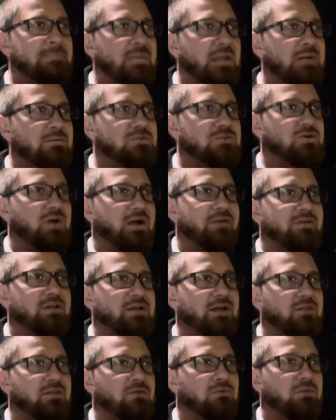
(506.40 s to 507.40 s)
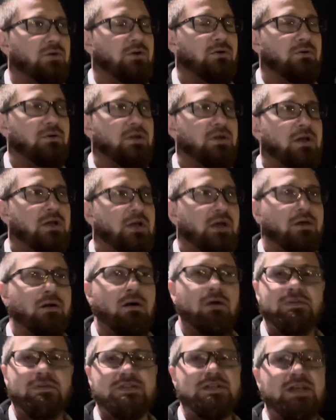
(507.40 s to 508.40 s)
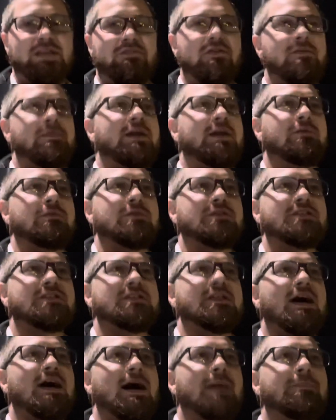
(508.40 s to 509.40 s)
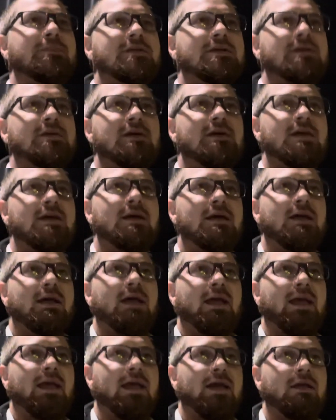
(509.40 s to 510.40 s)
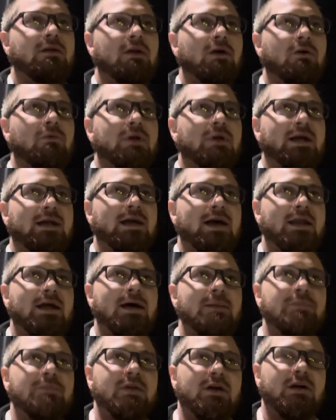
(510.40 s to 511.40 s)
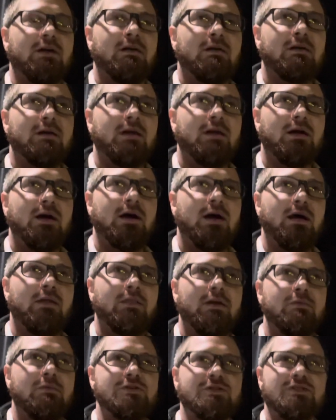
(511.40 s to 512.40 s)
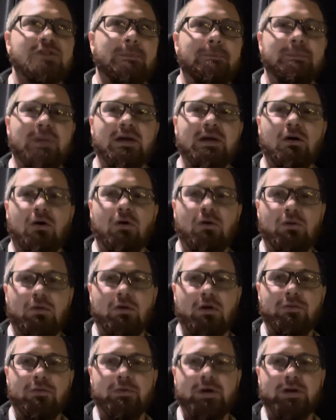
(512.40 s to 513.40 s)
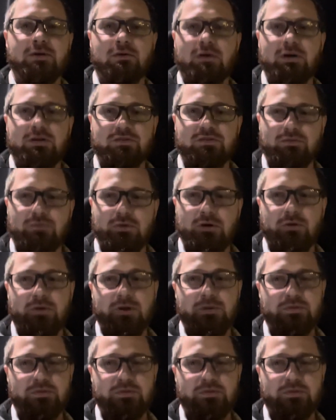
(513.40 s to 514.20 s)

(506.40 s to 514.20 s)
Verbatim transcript: I was driving down the road, and all of a sudden everybody was stopped. And uh, when I got up there, uh, there was just a big hole all the way across the road.